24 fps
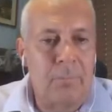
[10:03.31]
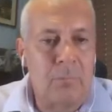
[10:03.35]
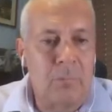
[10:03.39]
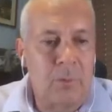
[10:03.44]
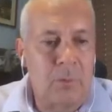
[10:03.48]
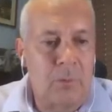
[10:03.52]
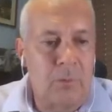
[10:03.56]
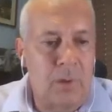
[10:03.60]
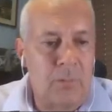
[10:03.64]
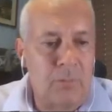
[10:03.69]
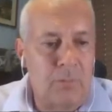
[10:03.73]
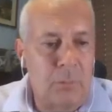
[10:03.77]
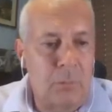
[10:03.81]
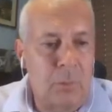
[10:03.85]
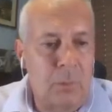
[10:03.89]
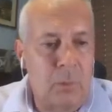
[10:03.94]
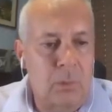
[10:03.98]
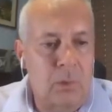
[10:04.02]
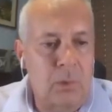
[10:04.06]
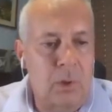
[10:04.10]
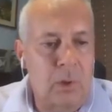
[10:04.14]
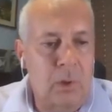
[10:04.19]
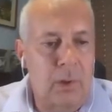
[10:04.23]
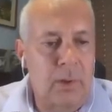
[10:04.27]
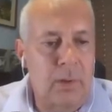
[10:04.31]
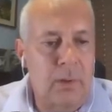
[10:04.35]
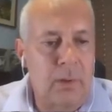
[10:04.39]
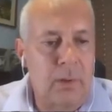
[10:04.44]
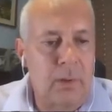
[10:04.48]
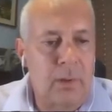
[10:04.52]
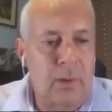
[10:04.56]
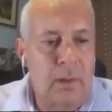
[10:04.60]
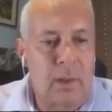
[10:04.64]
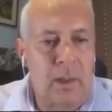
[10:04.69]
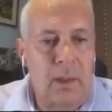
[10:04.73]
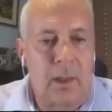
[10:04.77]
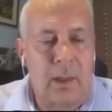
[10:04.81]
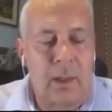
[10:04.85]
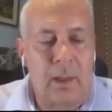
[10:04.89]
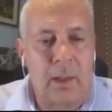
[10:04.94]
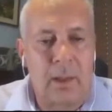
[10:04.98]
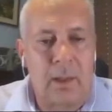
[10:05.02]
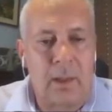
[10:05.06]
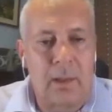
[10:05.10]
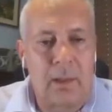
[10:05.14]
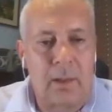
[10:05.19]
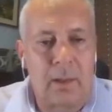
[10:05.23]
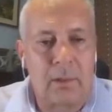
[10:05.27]
do have a portal on it.
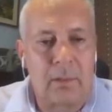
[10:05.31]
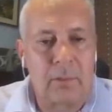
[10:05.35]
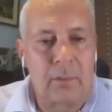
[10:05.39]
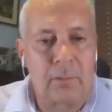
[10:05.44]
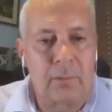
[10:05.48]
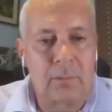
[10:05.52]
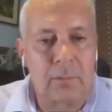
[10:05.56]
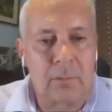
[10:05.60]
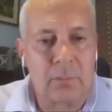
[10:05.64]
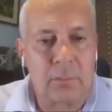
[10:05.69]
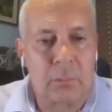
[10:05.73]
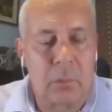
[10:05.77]
The